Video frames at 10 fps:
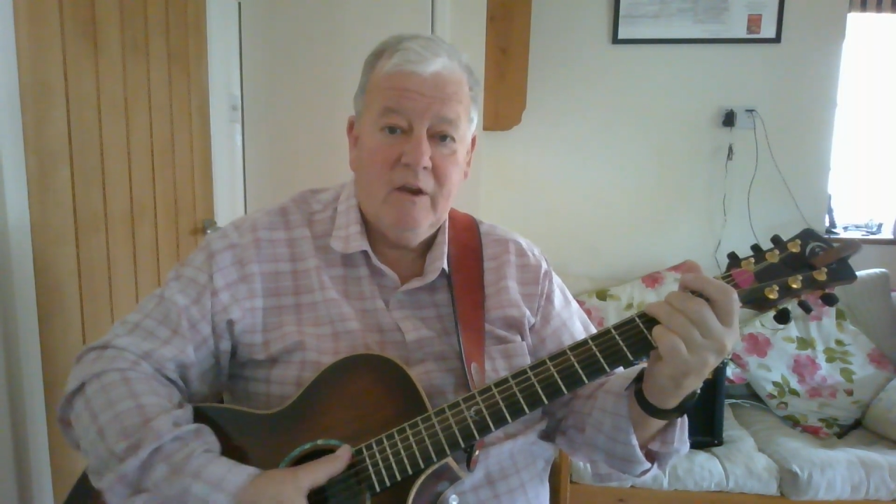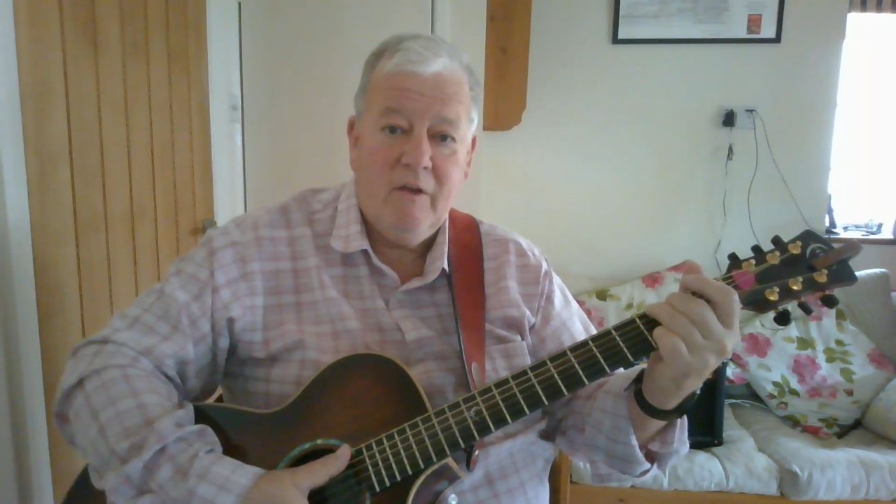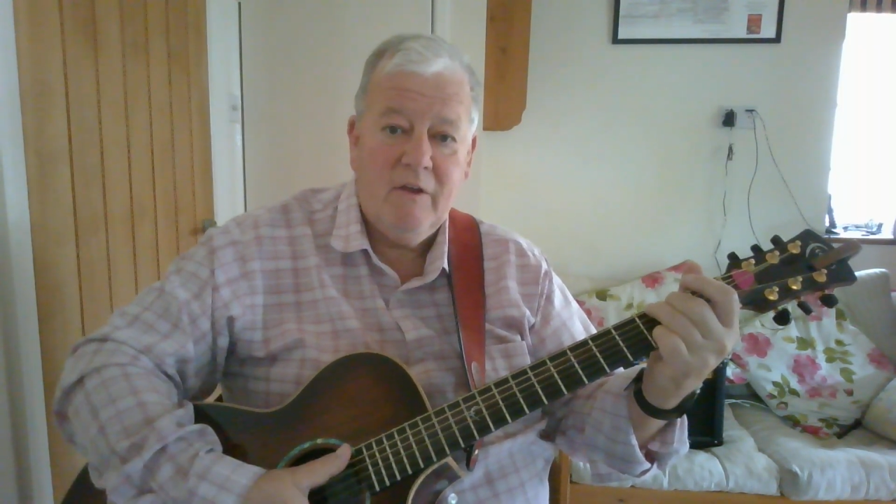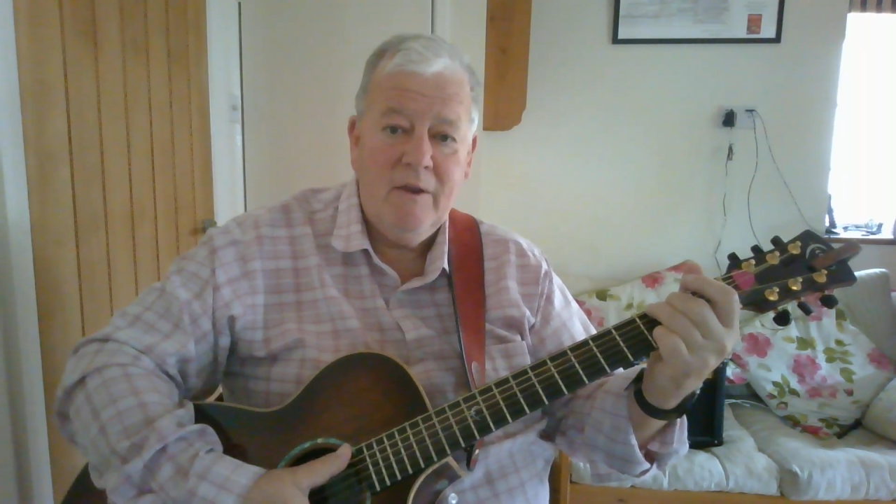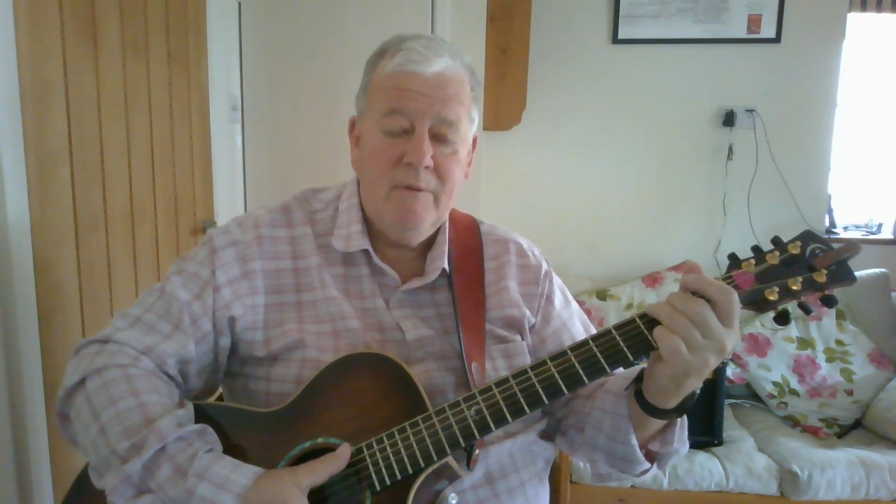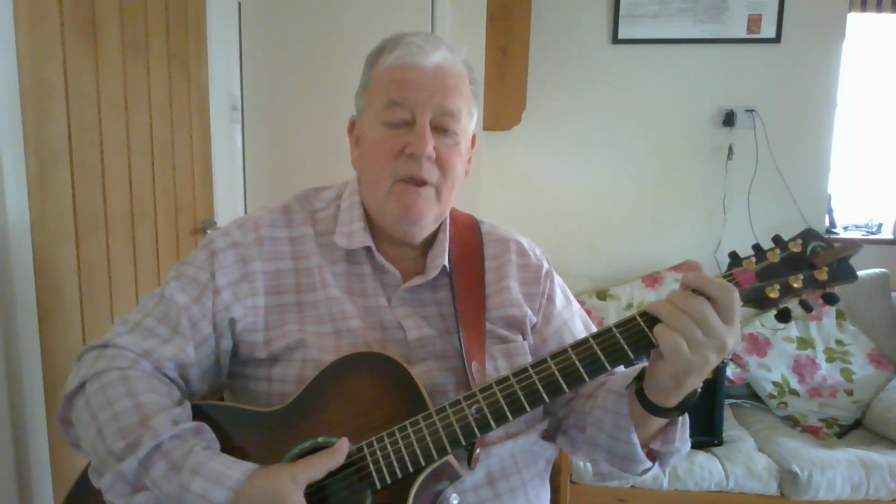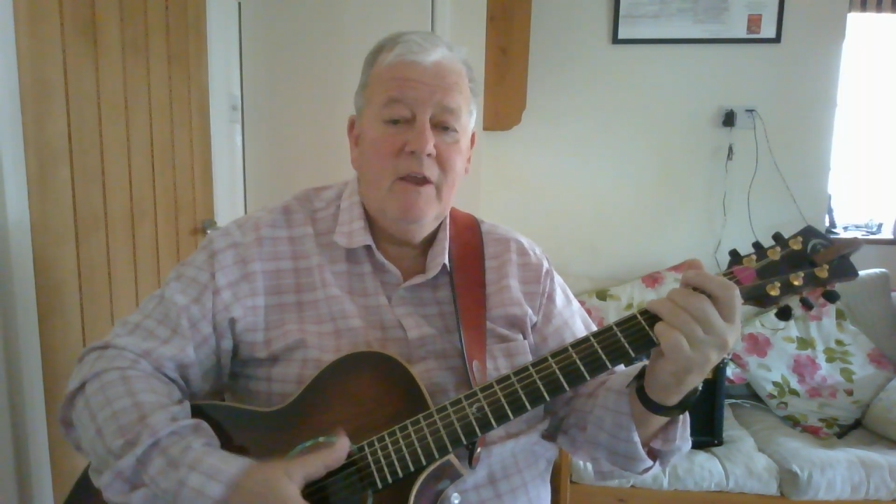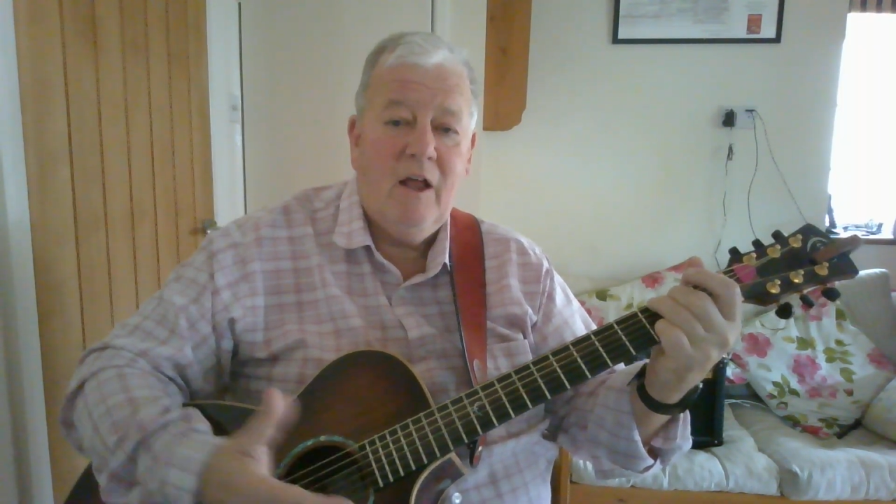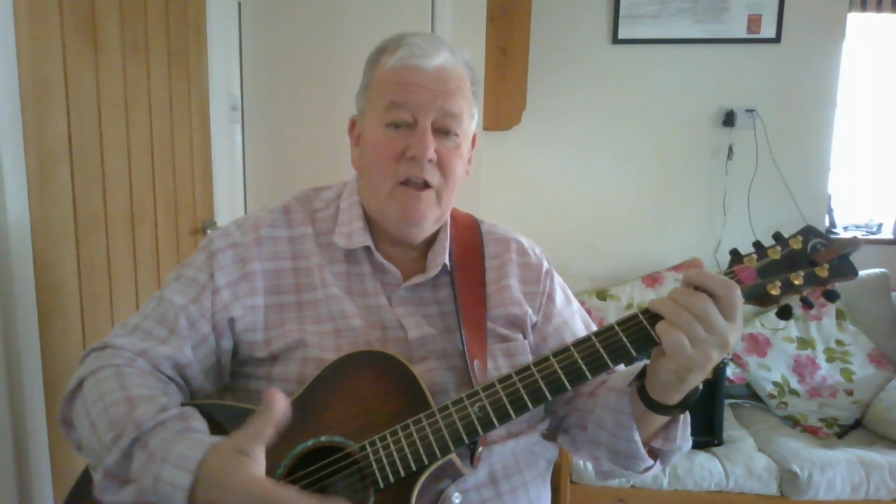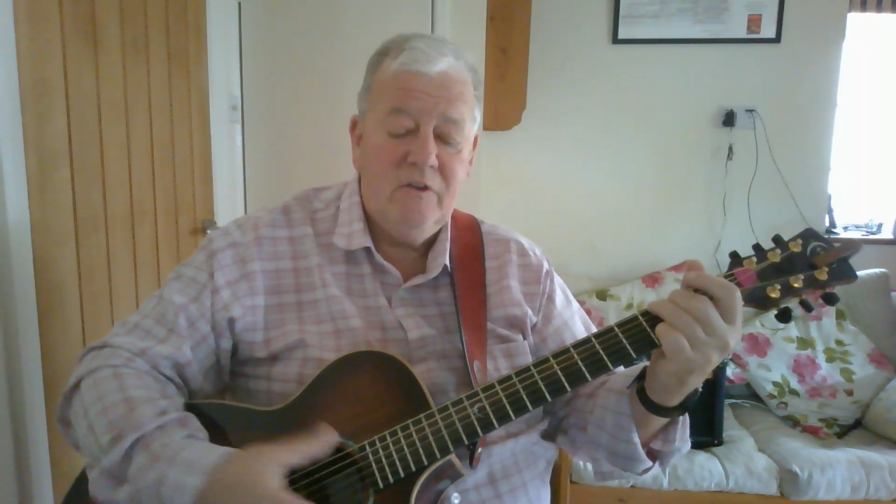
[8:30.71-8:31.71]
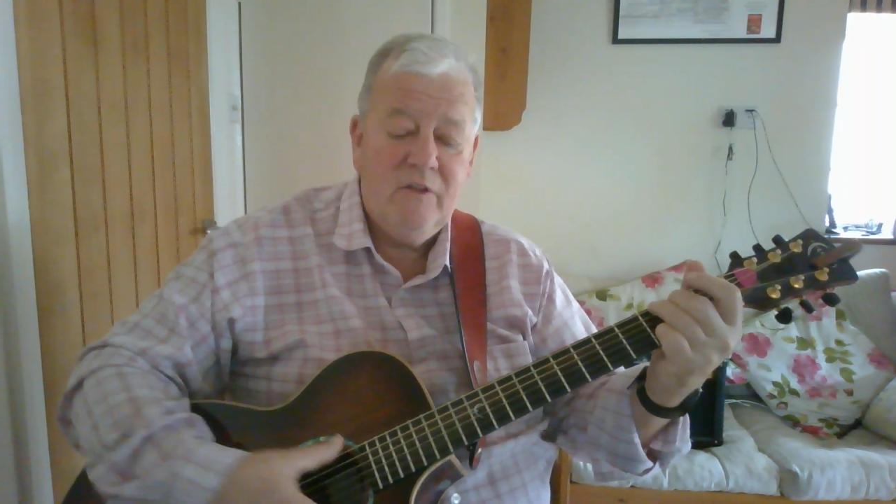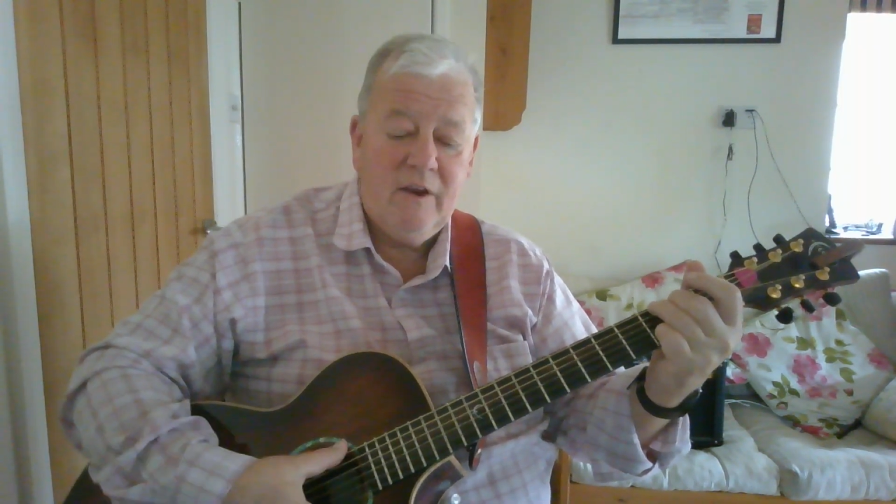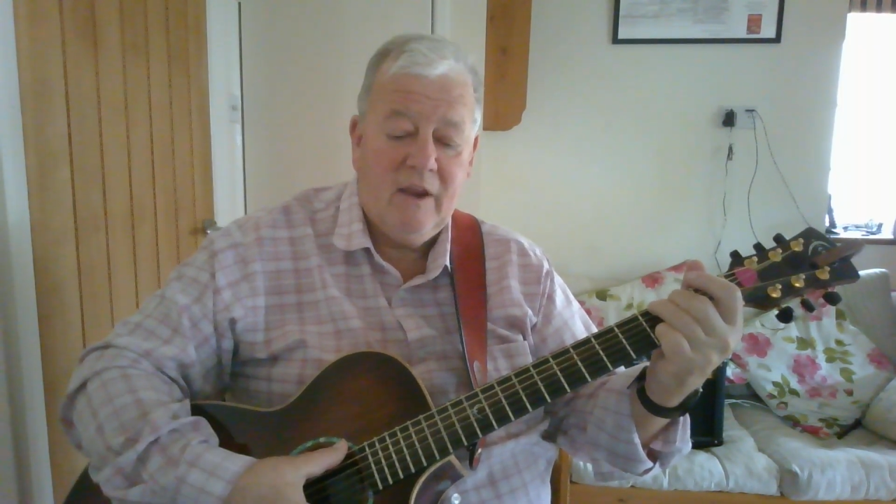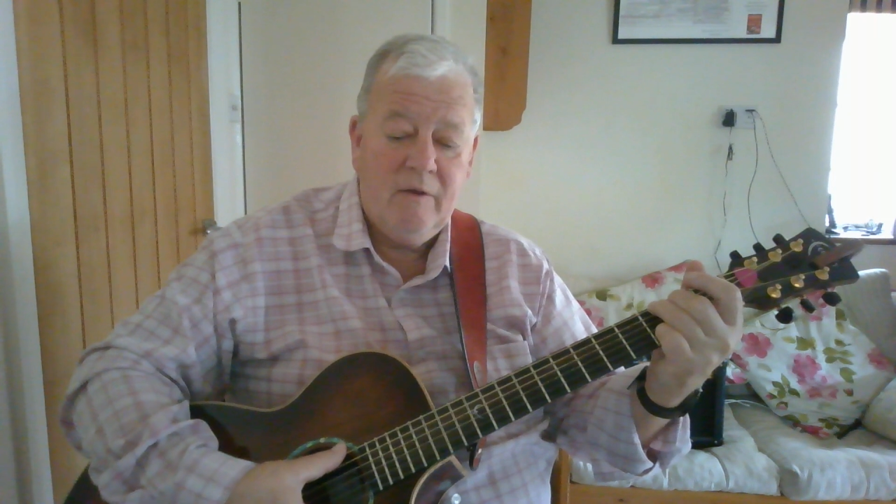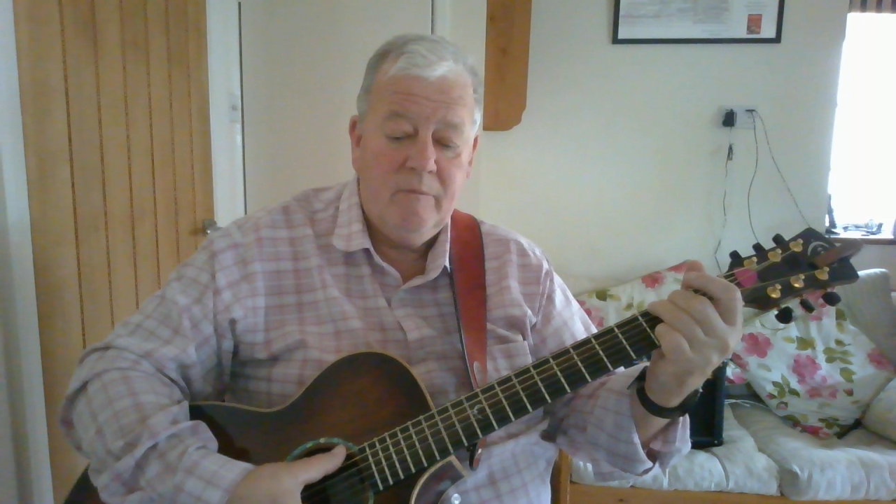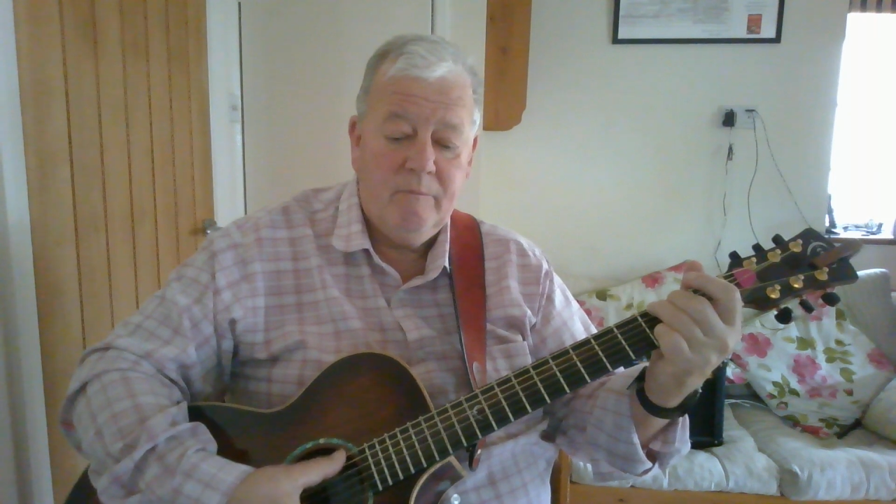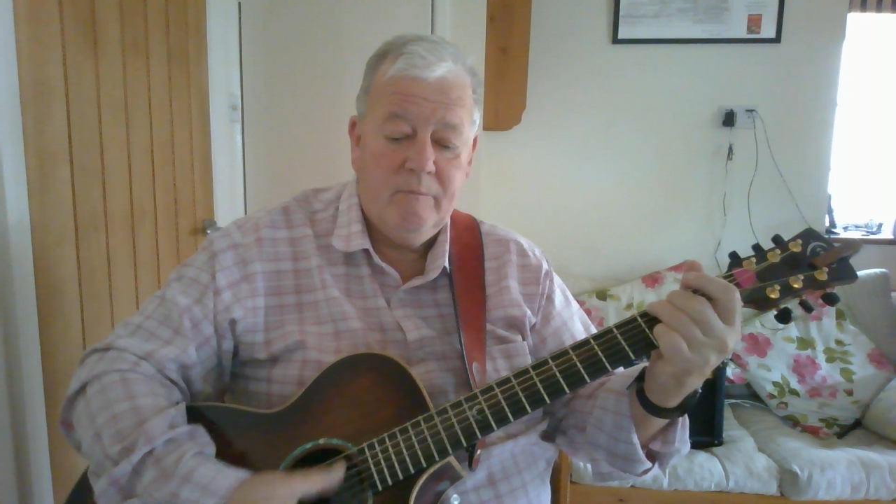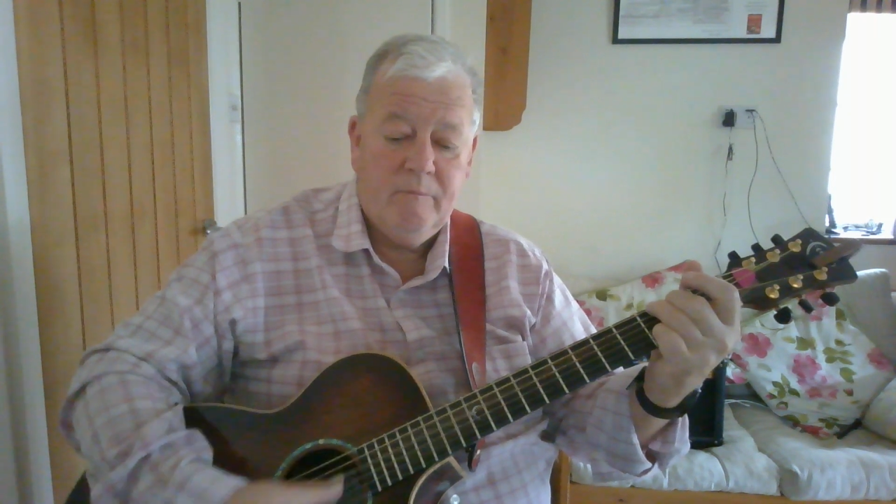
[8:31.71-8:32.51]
Okay, I'll do that again.